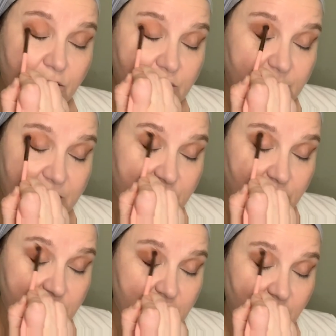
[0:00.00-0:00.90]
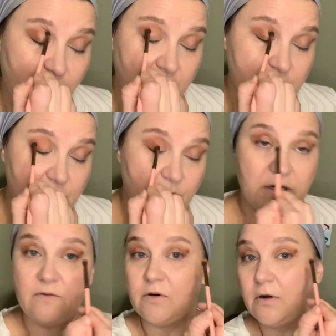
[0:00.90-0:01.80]
specialist, oncologist,
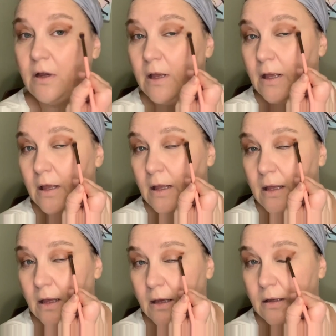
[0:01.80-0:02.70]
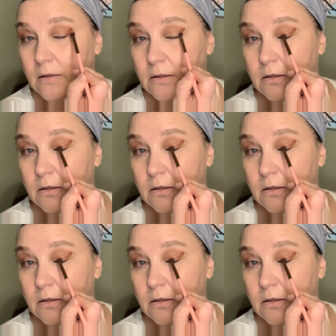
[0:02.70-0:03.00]
whatever, and